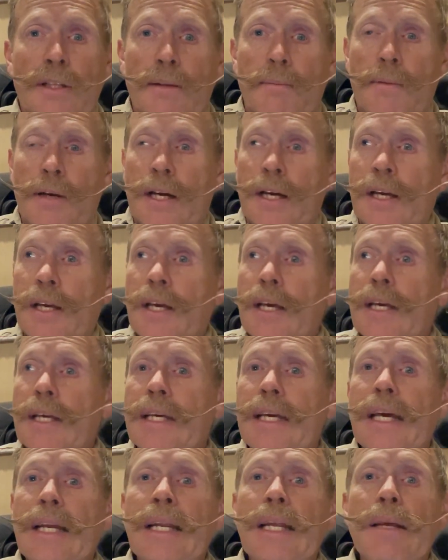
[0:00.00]
Am I
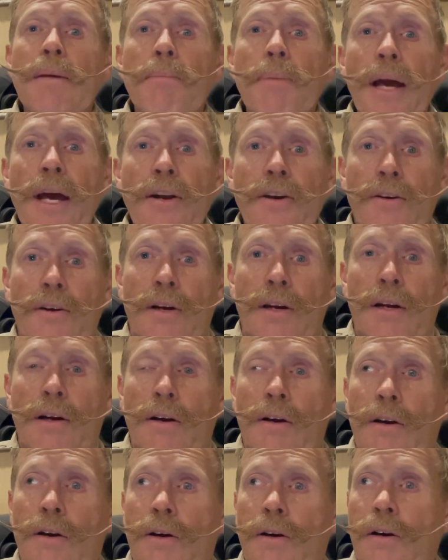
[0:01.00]
getting better?
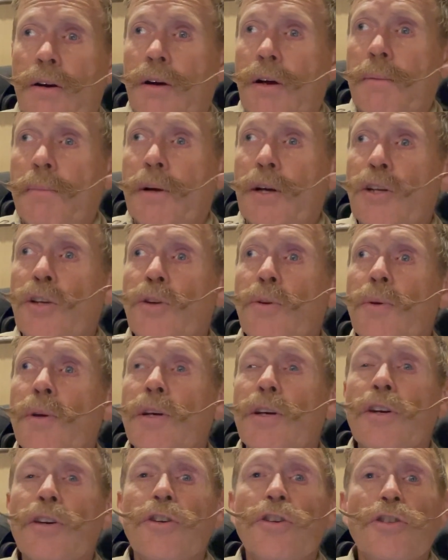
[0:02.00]
Or uh, uh, am I
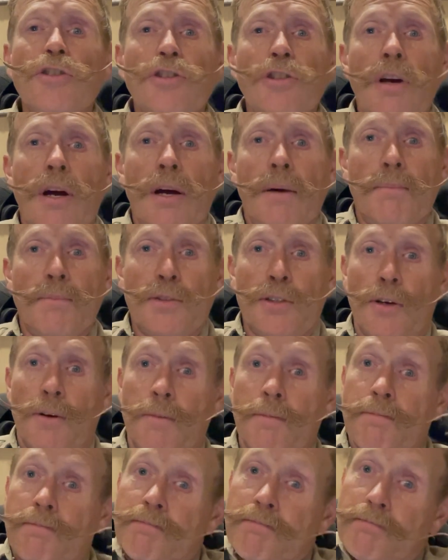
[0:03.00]
doing a good job? So,
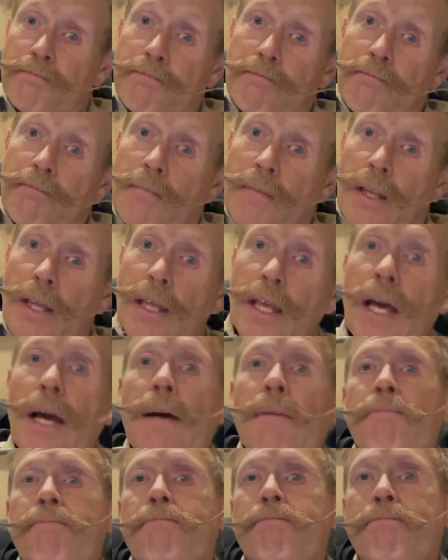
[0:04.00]

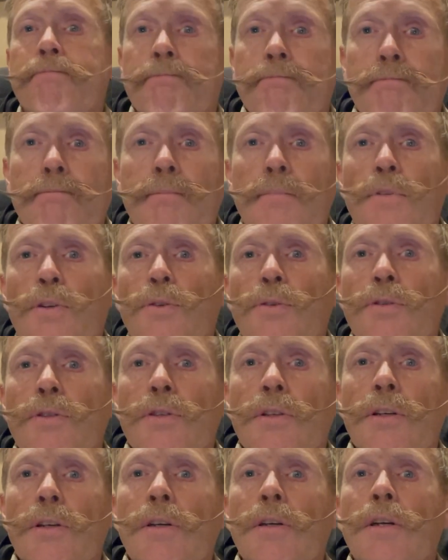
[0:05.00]
yeah, those
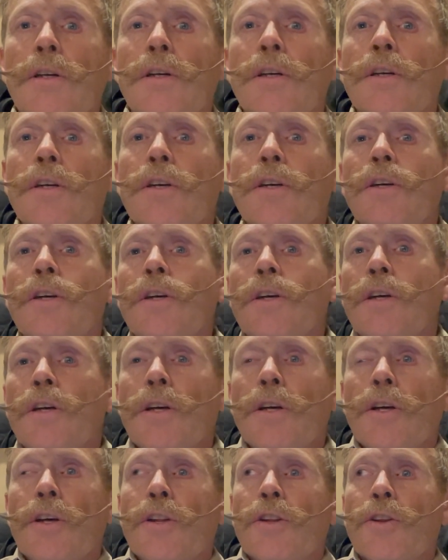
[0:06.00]
are
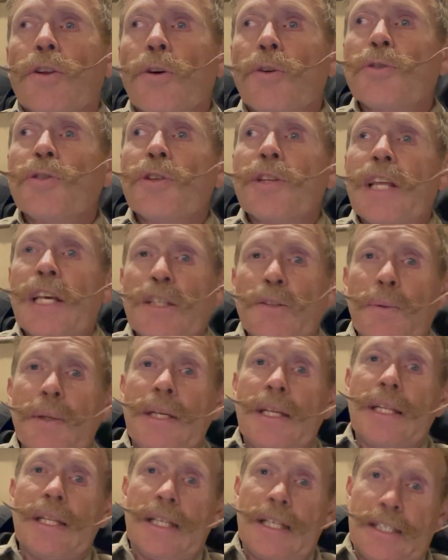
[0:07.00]
those are things we need
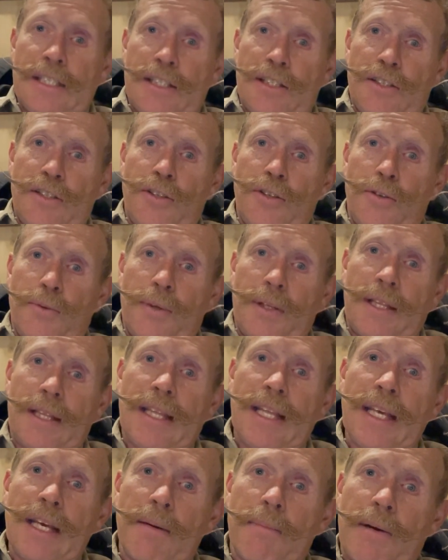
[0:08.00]
to listen to and
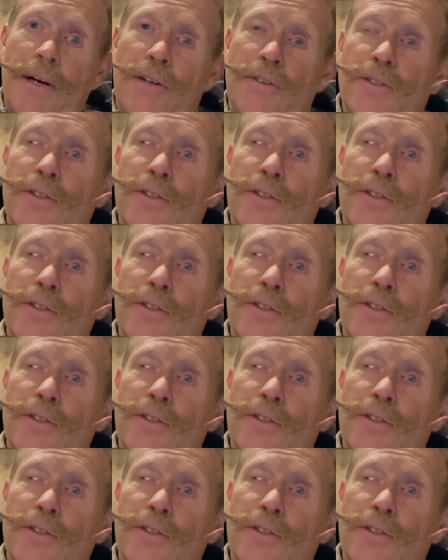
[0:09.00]
think about.